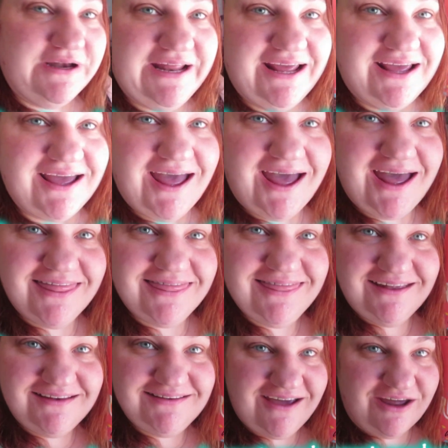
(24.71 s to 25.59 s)
reading
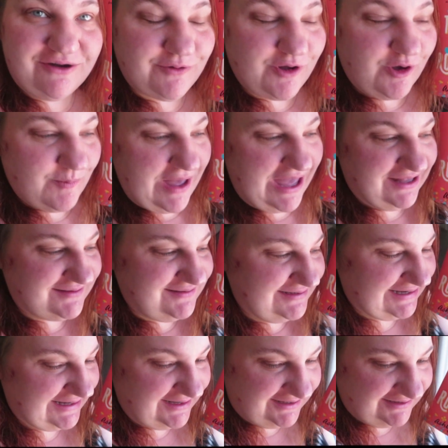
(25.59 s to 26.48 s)
The Dead
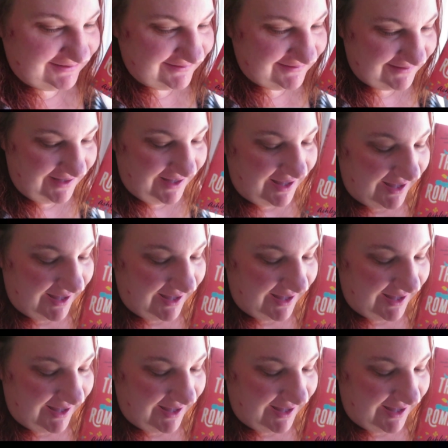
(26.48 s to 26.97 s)
Romantics